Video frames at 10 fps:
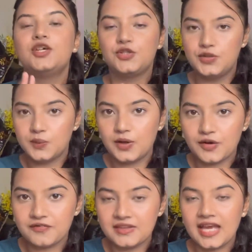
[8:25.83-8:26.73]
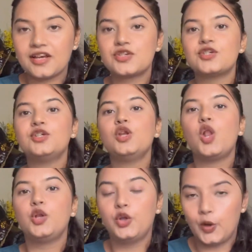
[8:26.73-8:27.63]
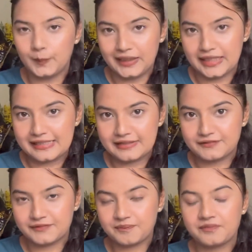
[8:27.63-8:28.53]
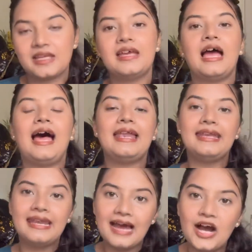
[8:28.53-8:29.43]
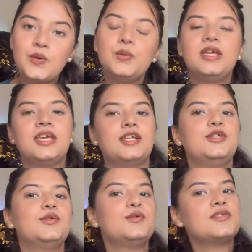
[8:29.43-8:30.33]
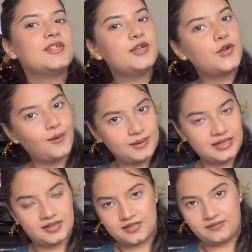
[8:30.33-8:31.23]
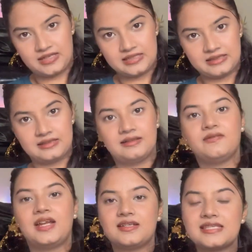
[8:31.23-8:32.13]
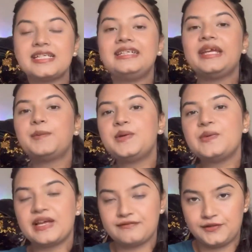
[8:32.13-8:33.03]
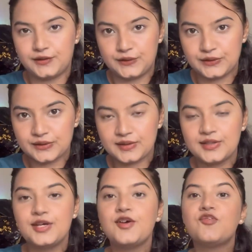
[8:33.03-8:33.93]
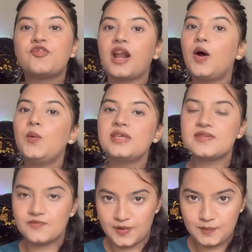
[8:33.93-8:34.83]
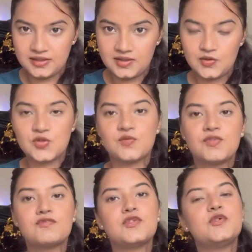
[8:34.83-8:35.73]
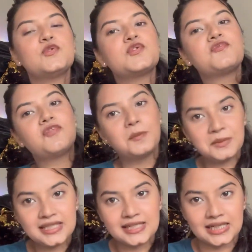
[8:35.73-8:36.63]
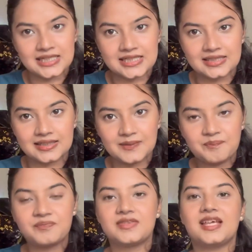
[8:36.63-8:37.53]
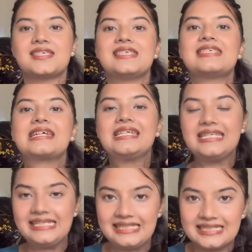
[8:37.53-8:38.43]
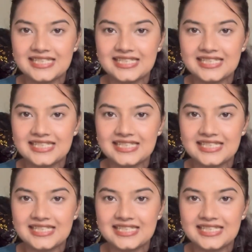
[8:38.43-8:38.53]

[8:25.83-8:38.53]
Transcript: Doer of the action, nominative. And now we can use the nominative article. That is the table we have learned. Frau is feminine, so we will use feminine article. Das ist die.